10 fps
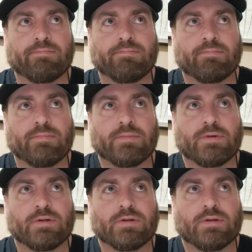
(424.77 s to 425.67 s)

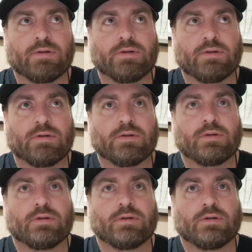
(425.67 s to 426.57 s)

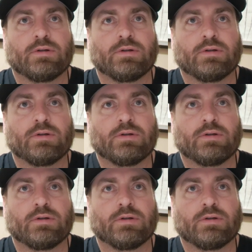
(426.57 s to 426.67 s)
Nobody speaks.